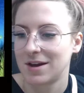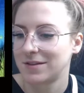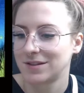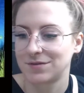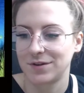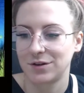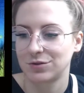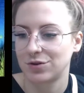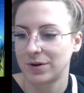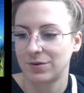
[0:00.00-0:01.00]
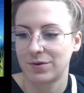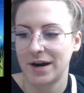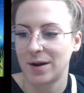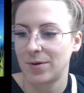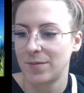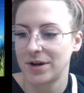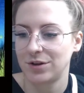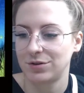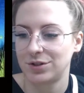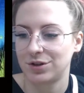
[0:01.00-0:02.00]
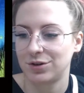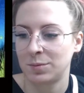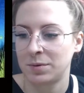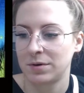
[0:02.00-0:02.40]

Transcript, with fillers: This video is going right up on my YouTube.